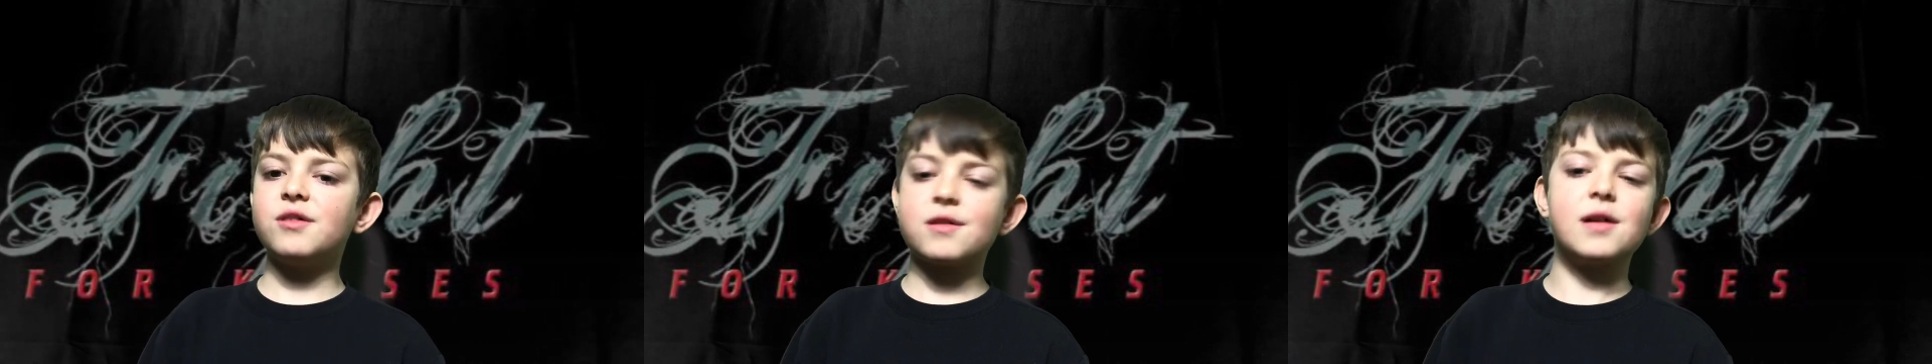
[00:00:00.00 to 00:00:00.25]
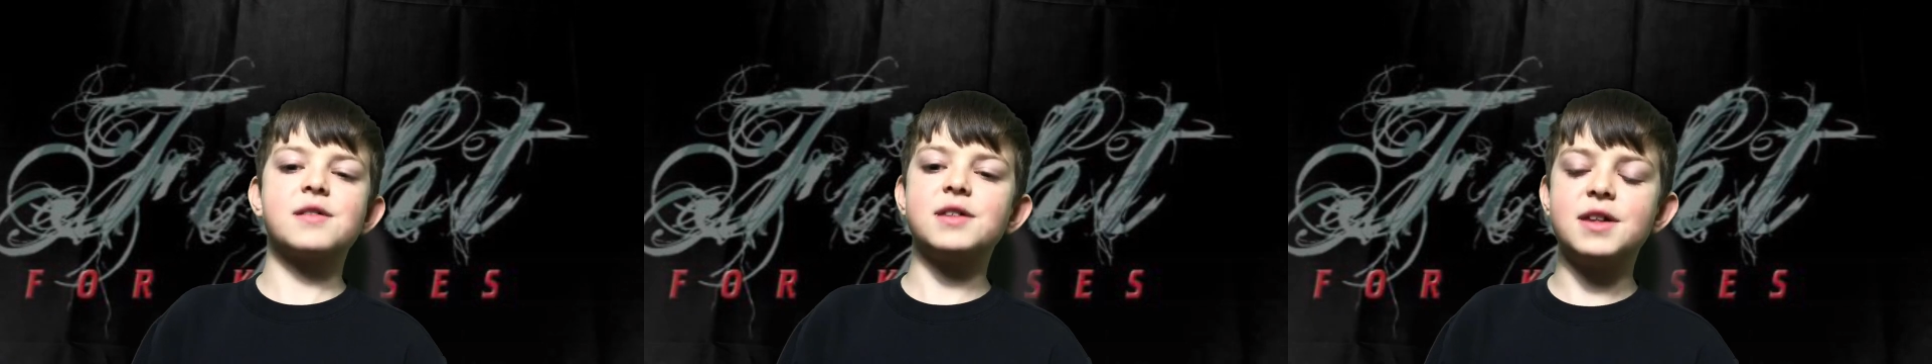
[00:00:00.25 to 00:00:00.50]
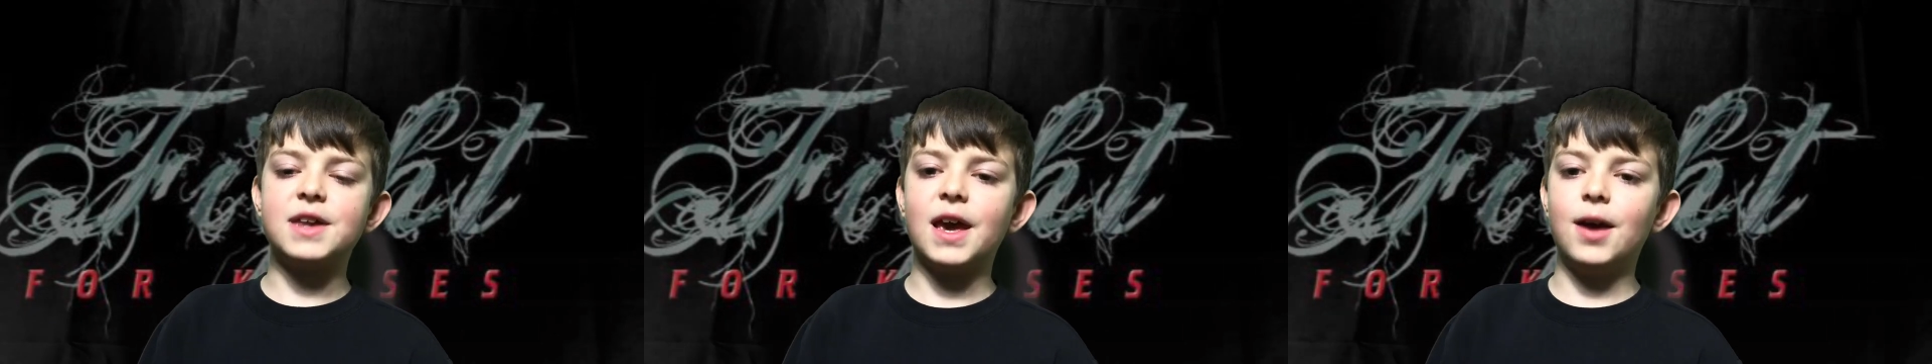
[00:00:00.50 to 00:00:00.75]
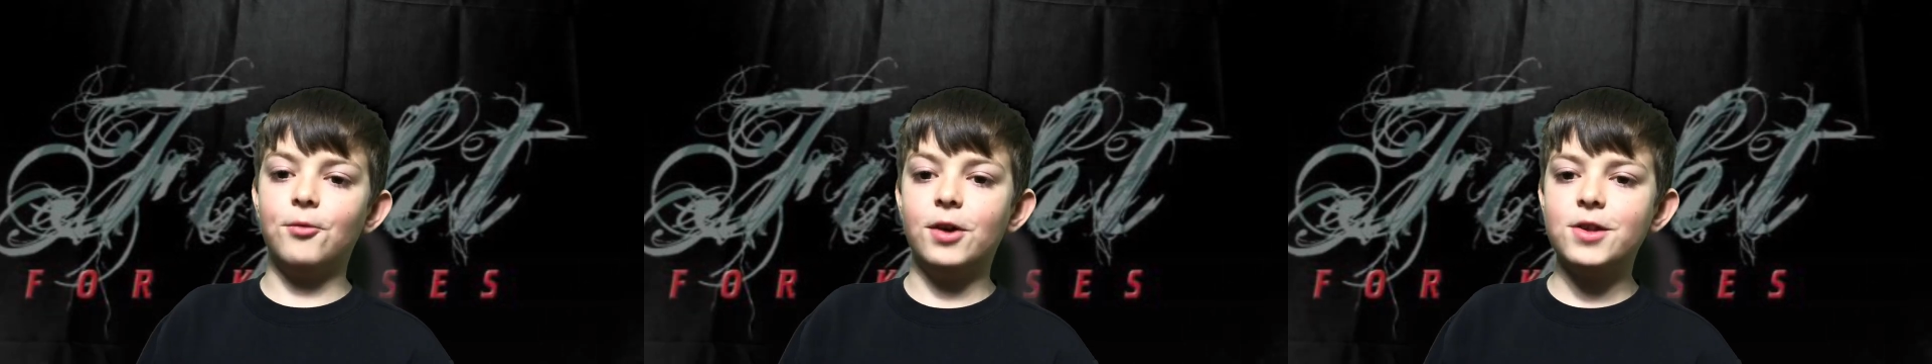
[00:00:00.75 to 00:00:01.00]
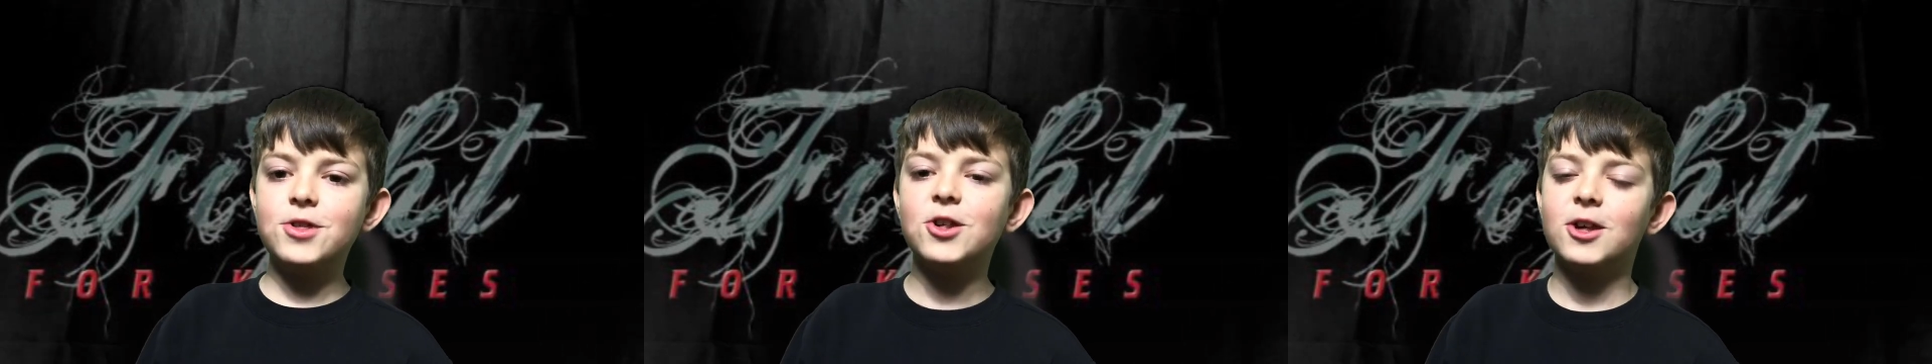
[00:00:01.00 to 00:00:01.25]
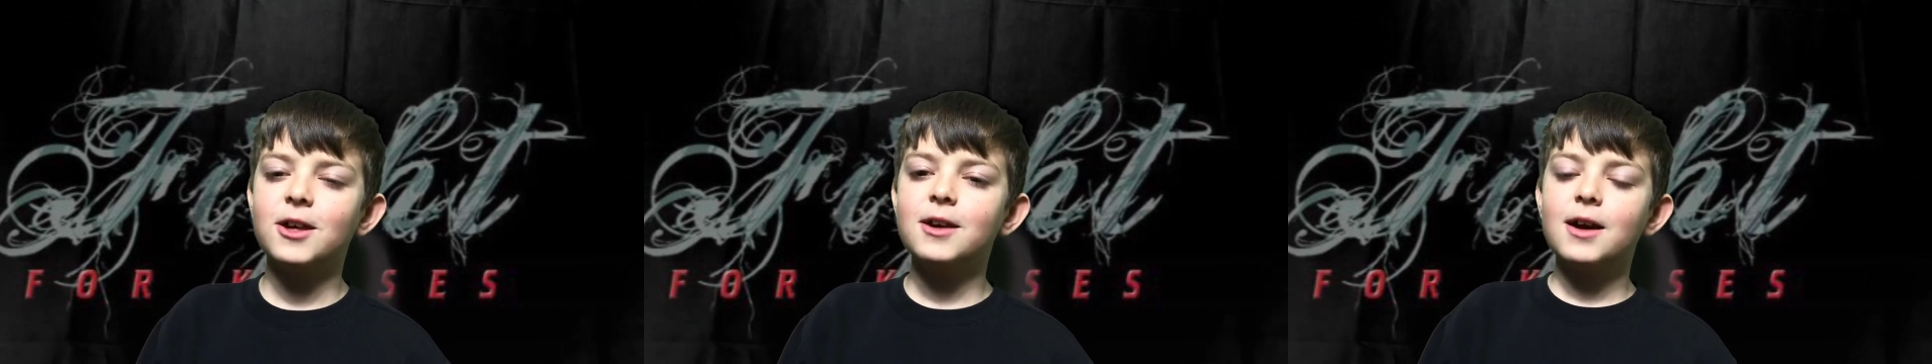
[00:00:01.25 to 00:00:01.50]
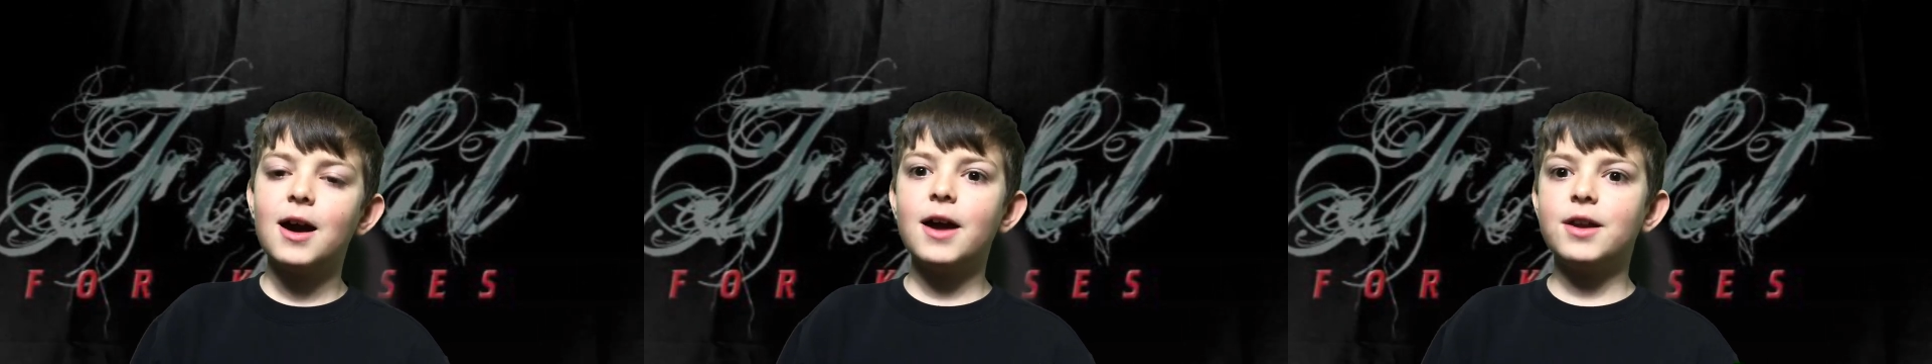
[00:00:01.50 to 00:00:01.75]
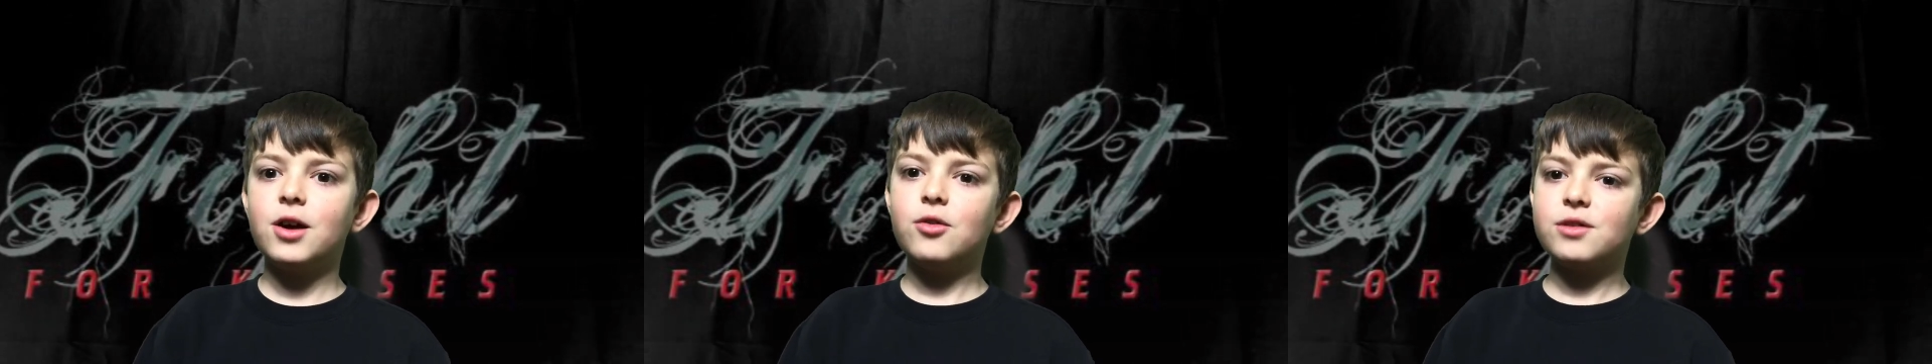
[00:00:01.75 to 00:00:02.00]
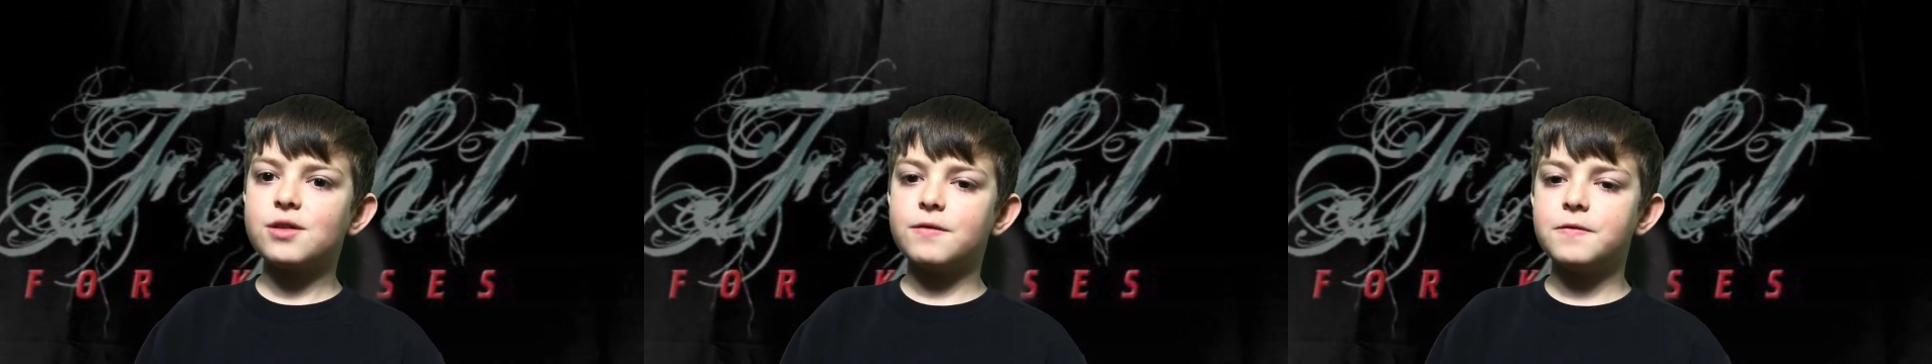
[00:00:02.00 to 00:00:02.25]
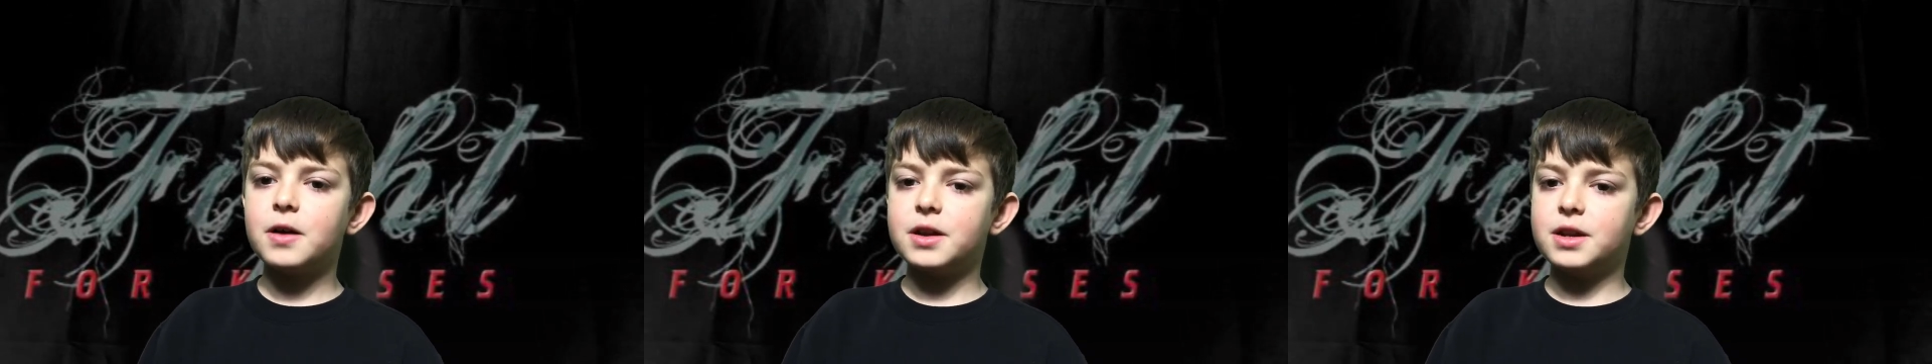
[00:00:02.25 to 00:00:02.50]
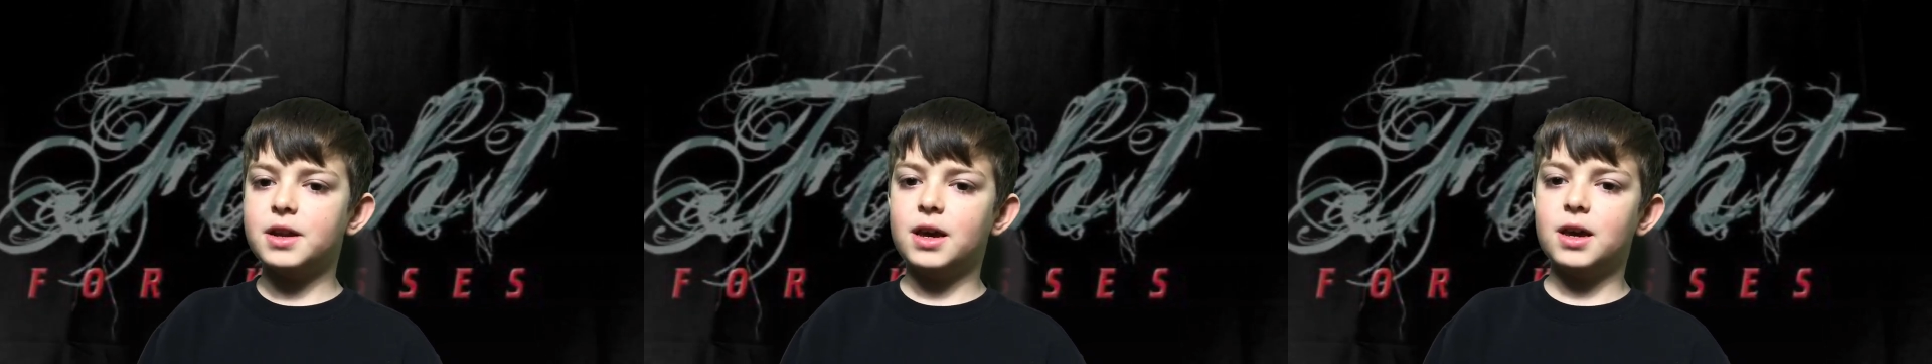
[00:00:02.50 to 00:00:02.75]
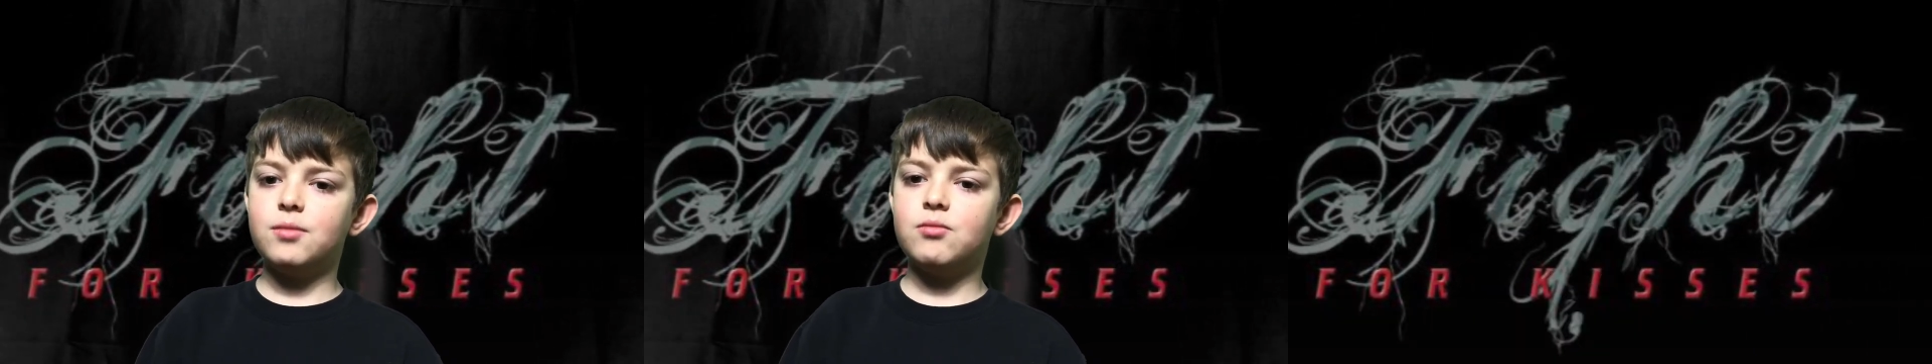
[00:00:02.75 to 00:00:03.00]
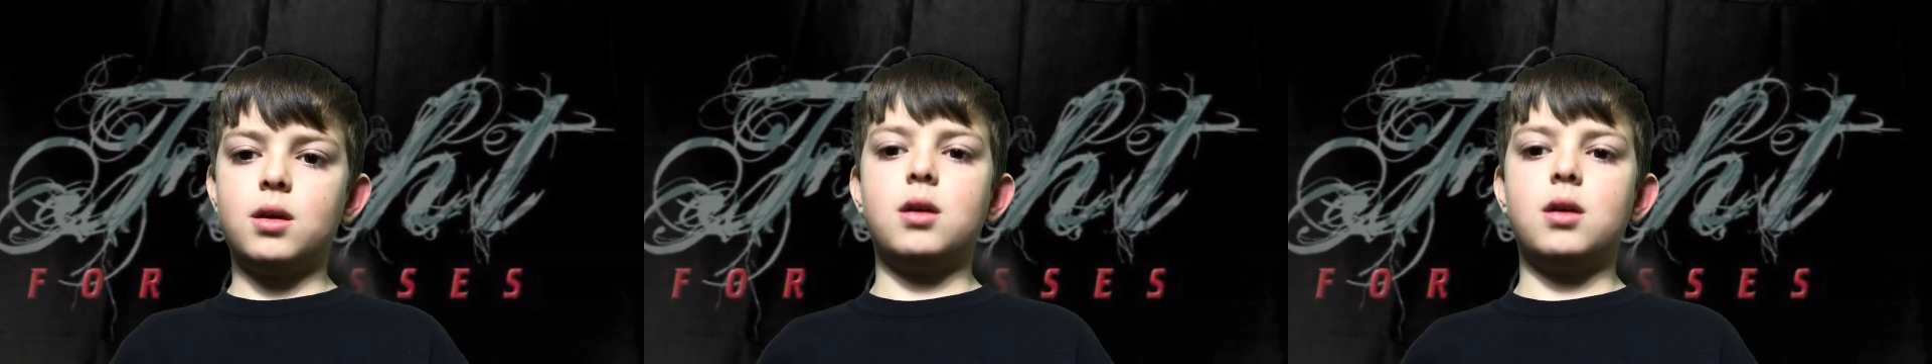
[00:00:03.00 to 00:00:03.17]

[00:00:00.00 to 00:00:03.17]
Sussy Damage. I know, it's a funny name.